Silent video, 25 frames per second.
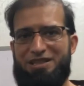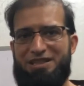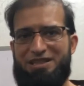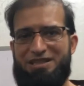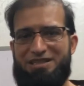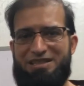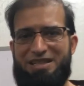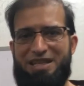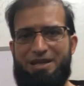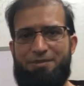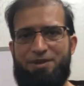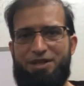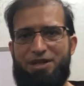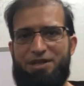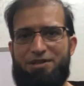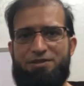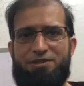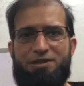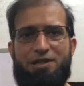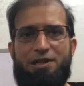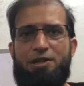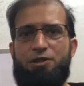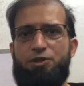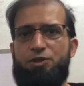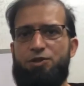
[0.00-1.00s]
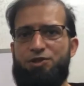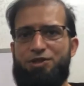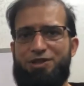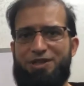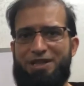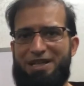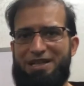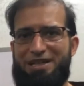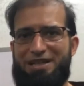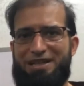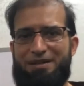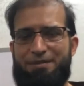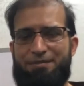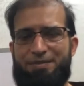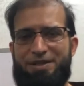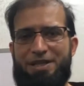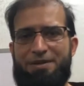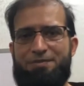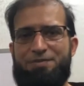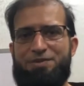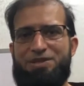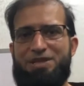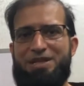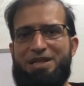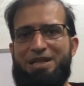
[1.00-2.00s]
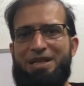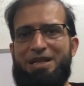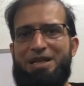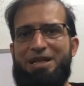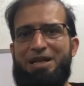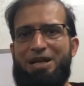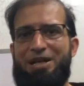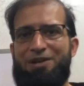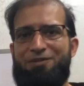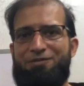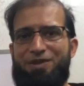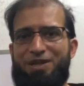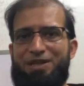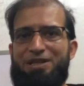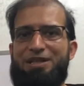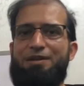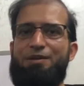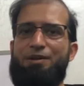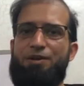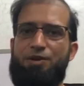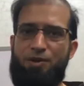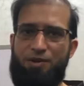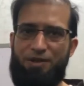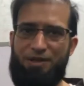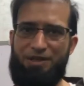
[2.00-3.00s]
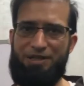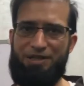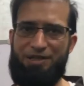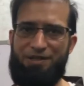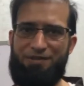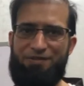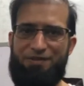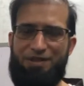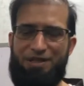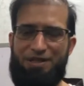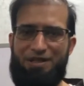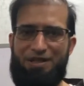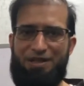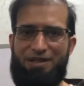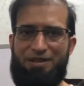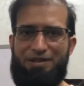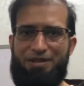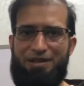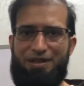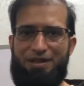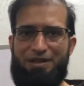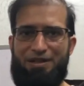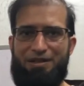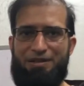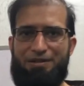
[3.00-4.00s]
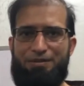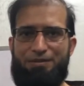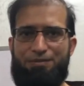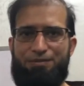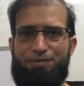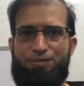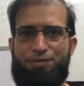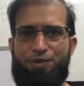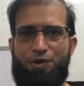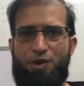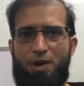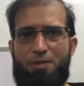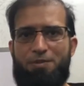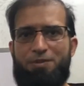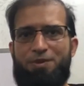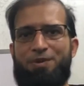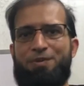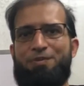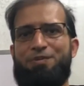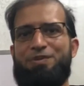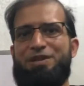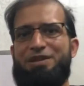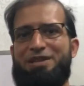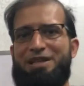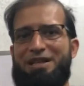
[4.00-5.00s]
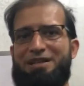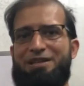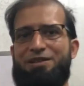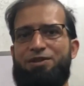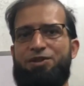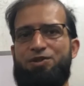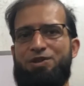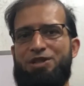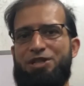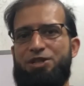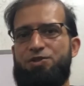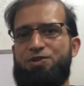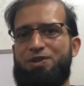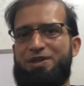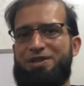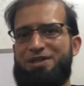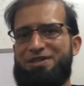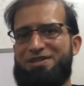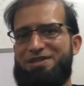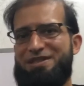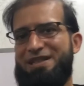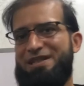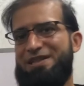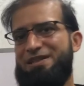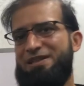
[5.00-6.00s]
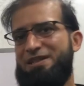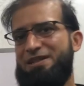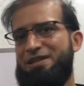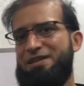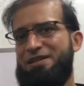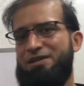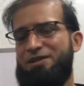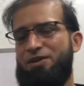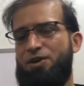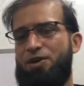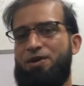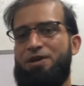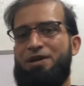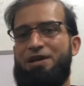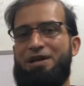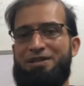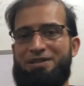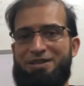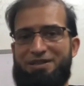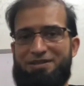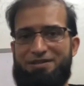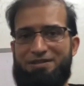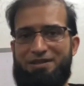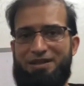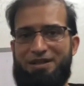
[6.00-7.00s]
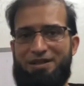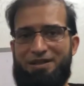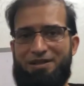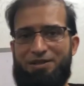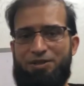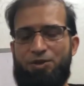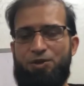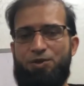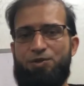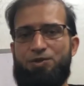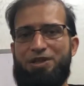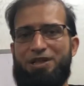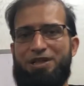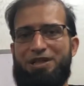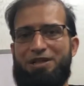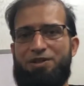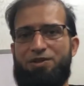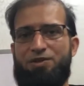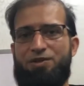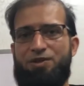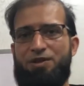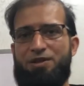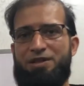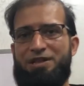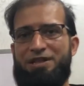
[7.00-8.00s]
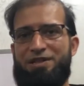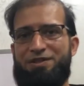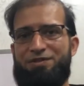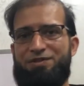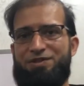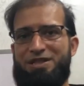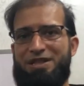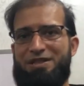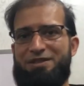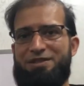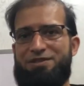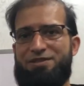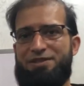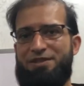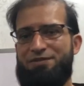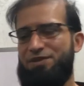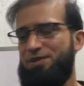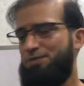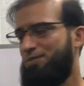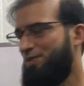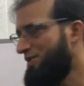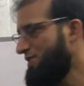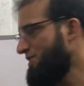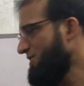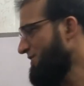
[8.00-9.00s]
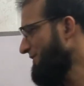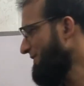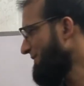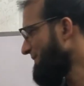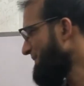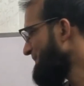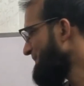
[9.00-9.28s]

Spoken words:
ischemic insult or genetic epilepsy with cognitive problem. Then you need to understand know the cognitive status of the patient.